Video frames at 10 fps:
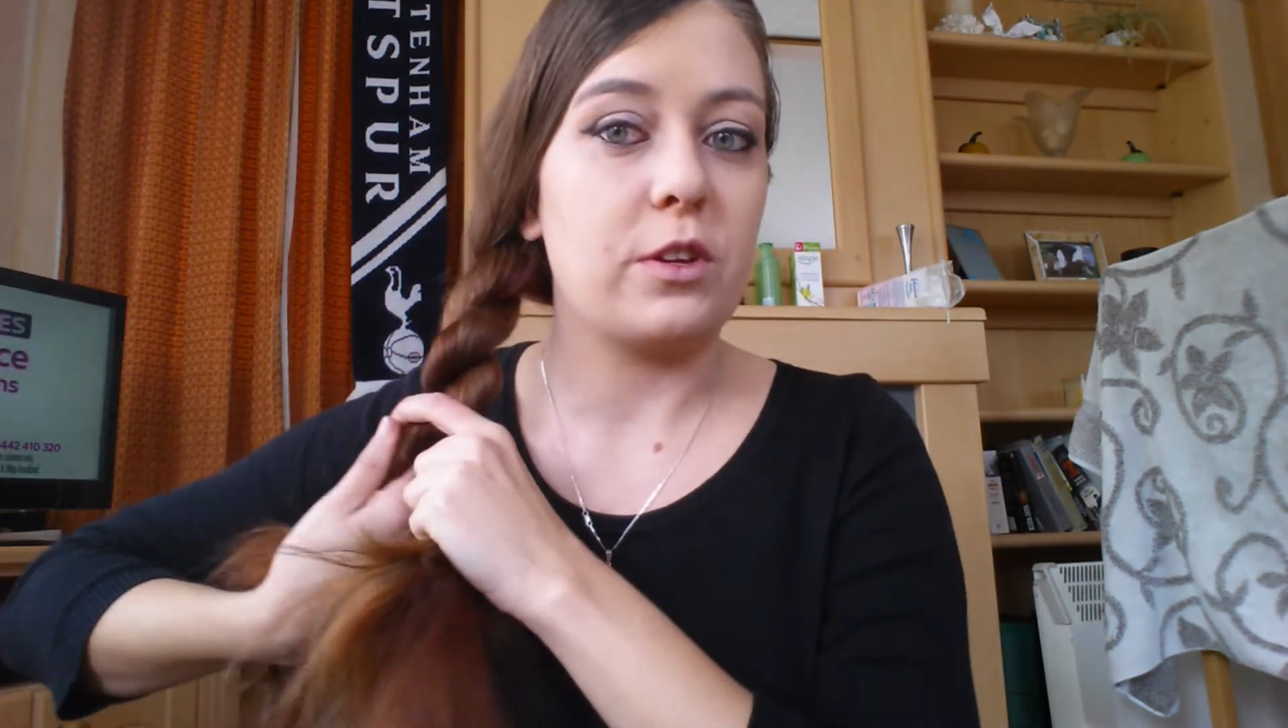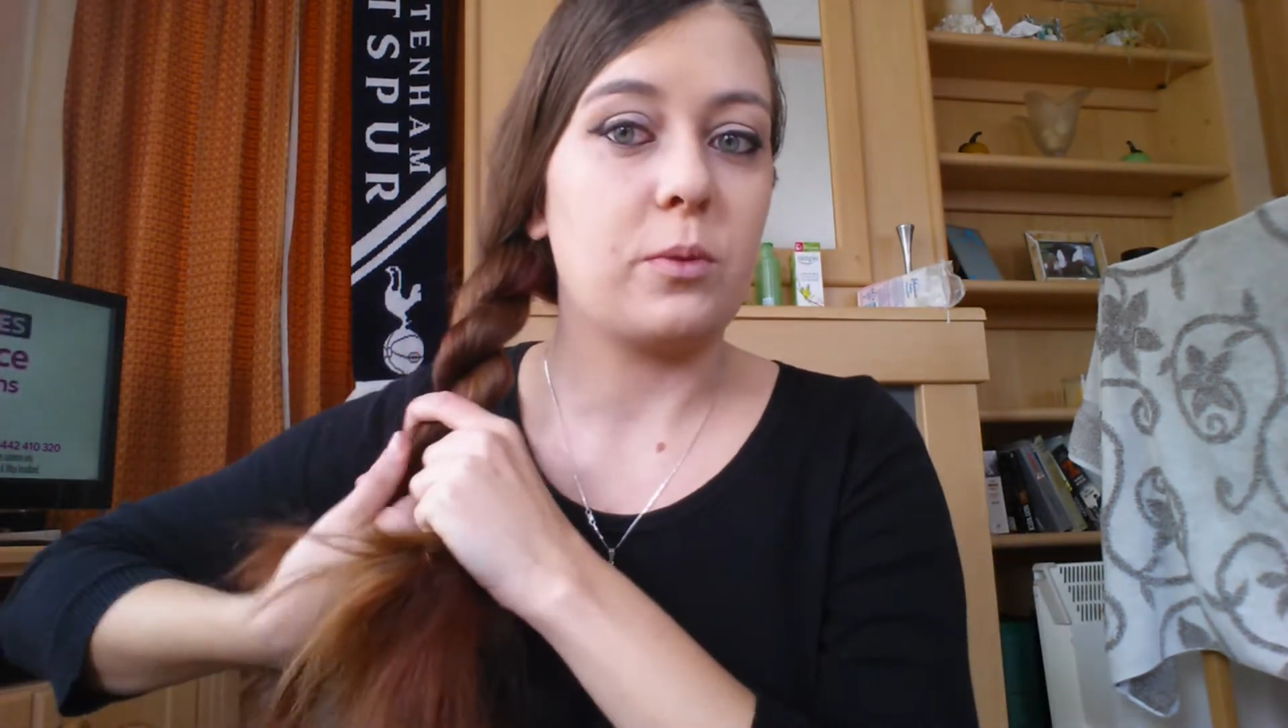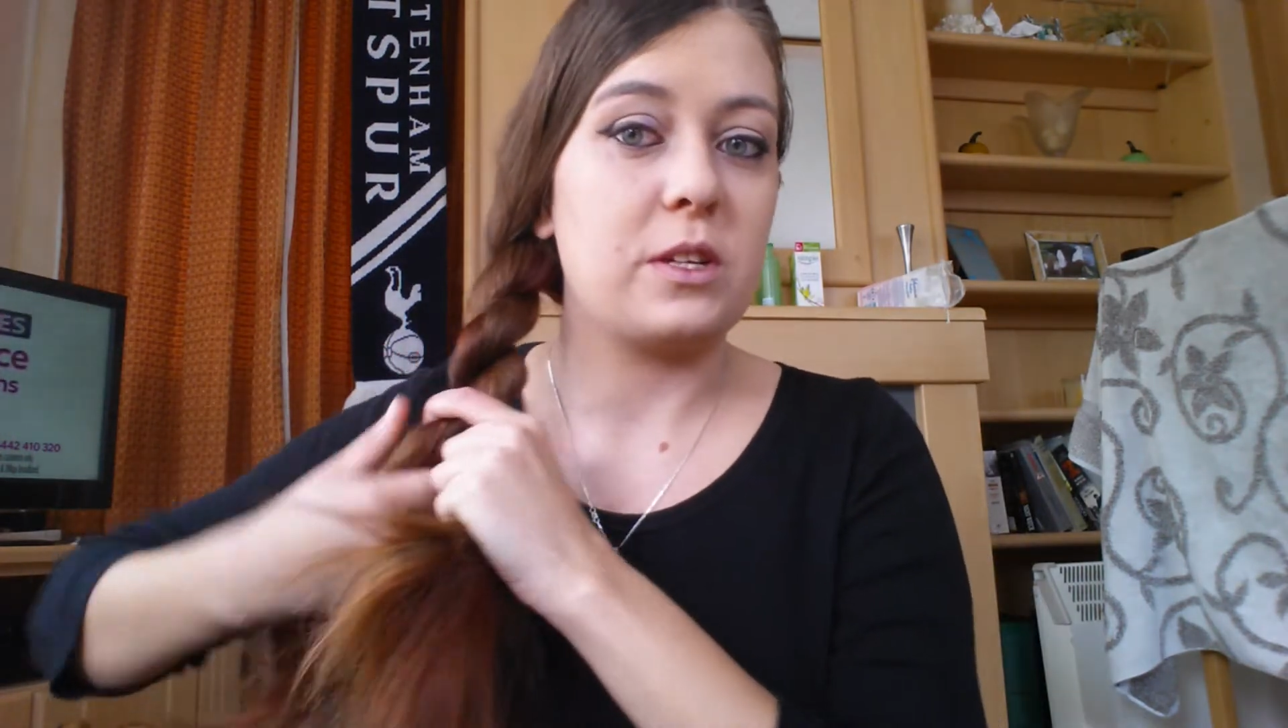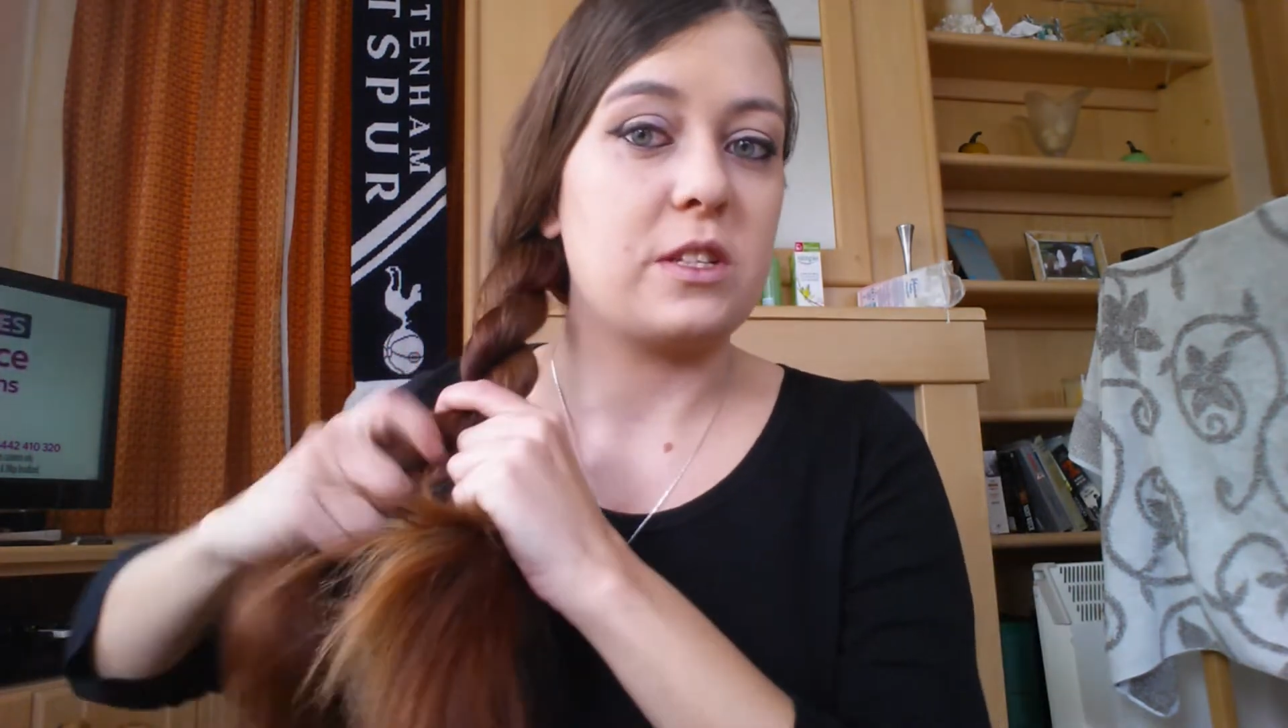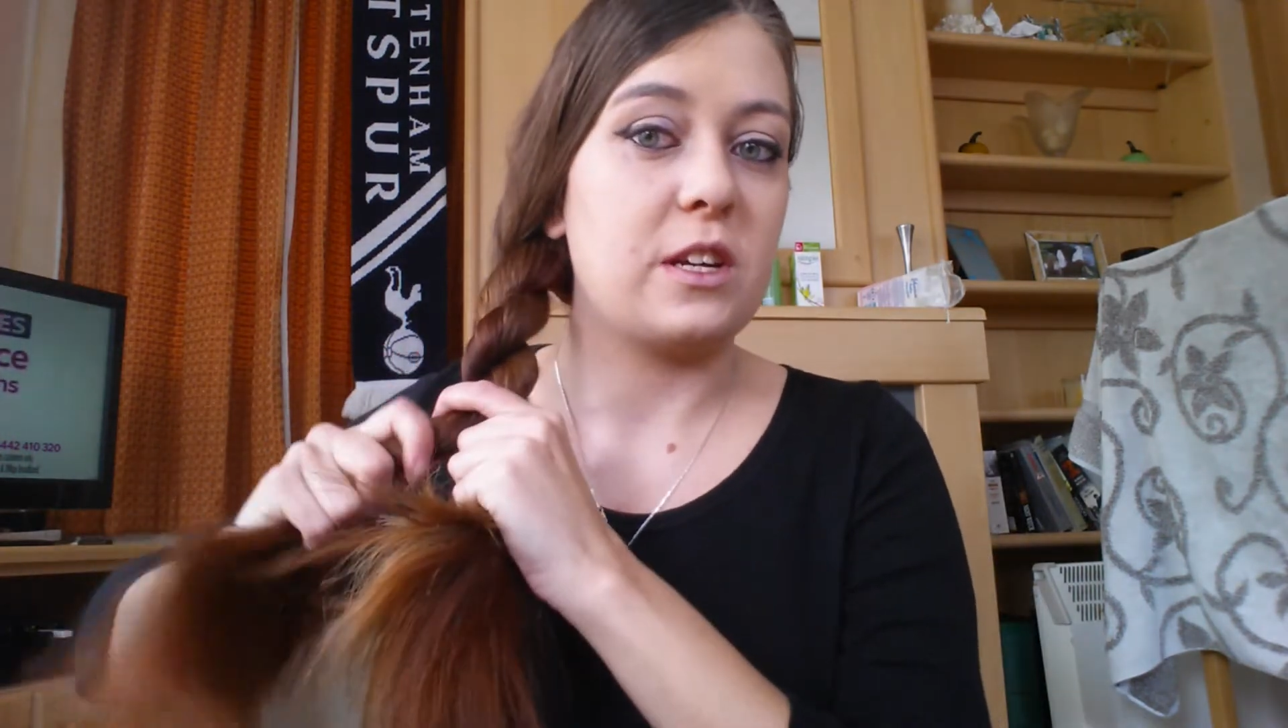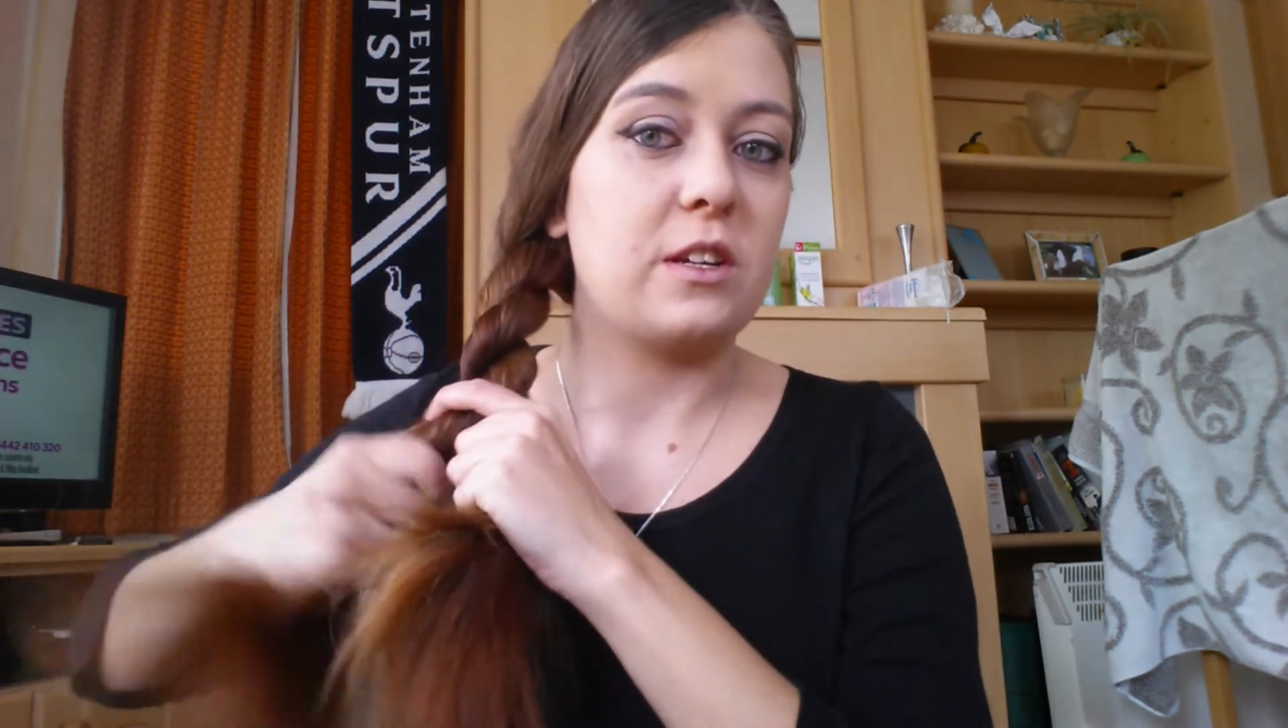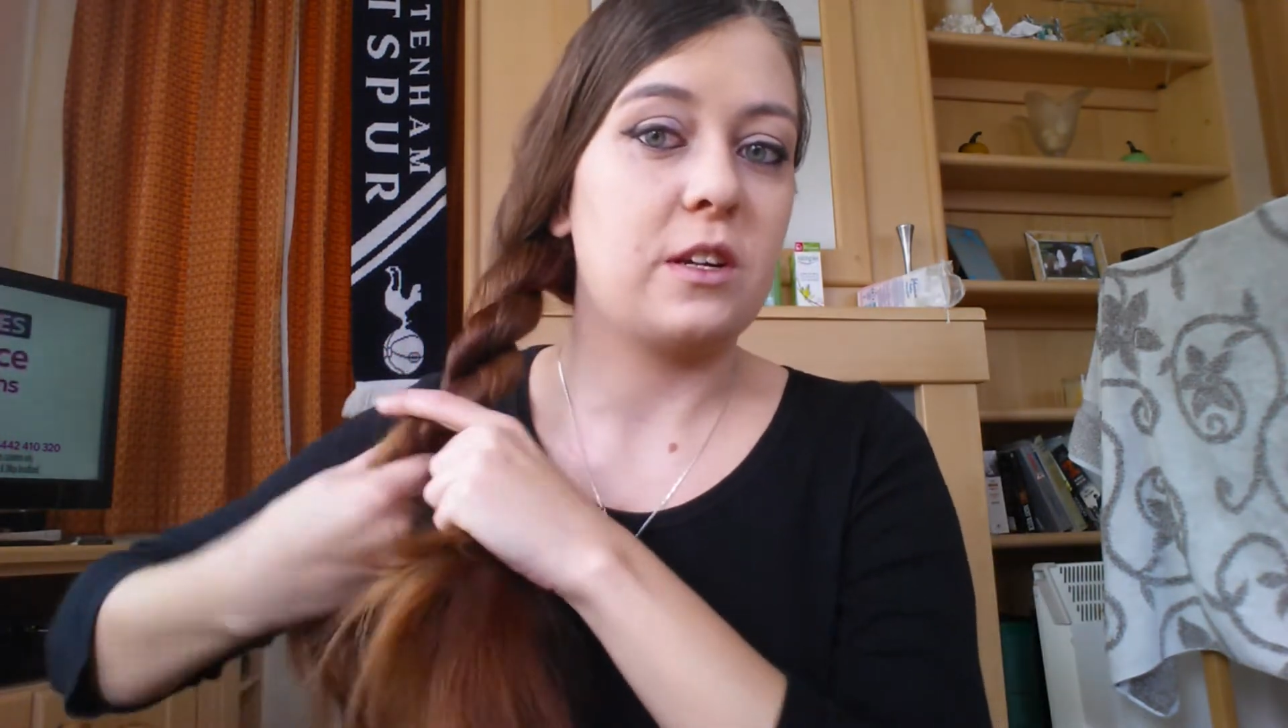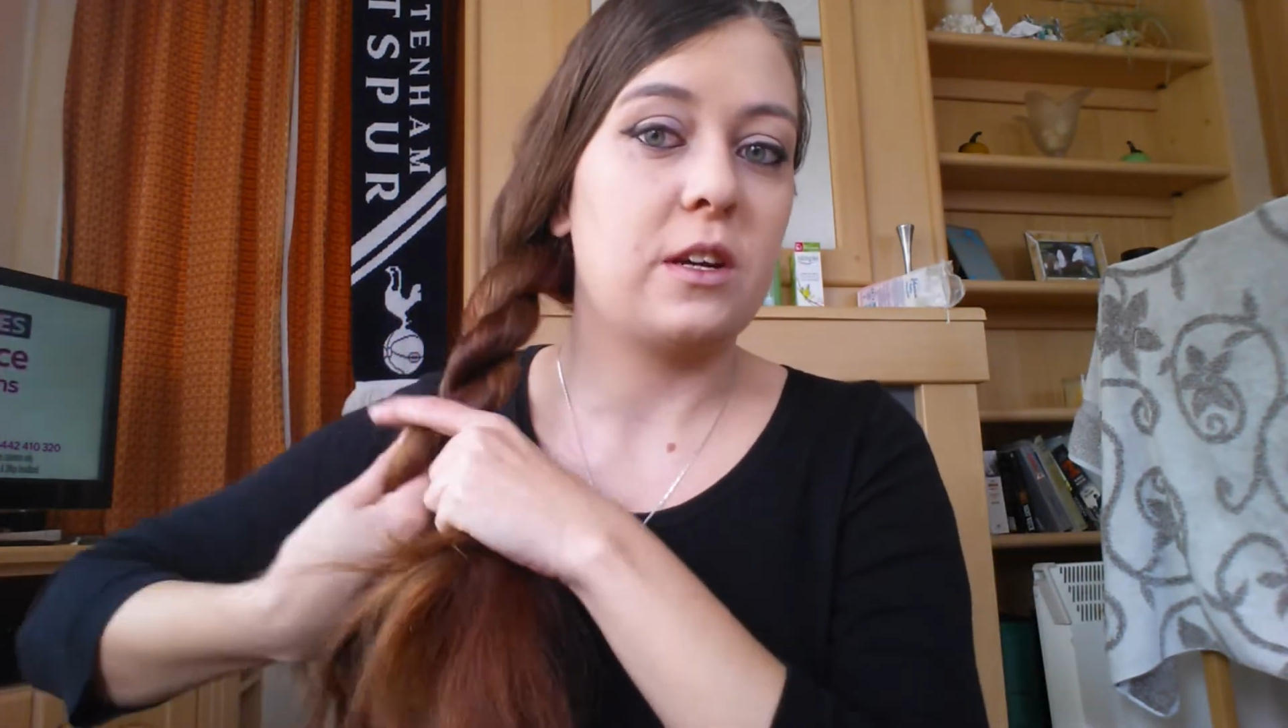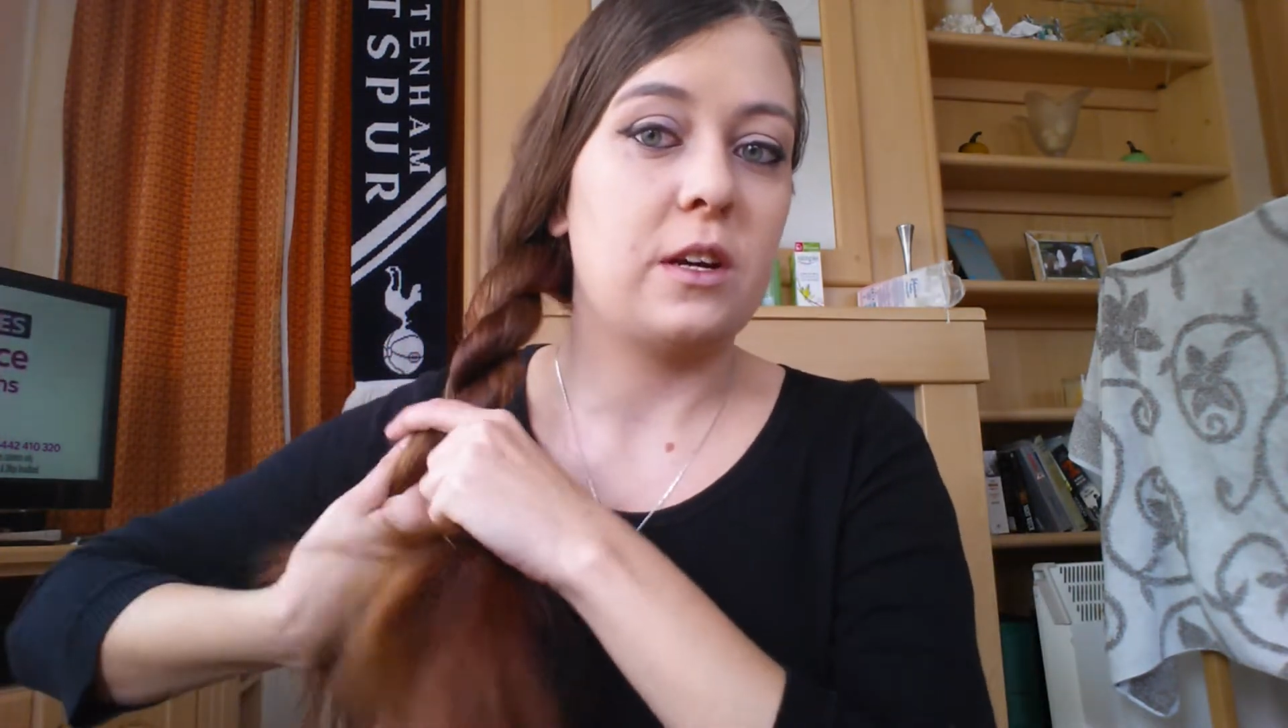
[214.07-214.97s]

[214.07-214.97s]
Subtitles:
twisted,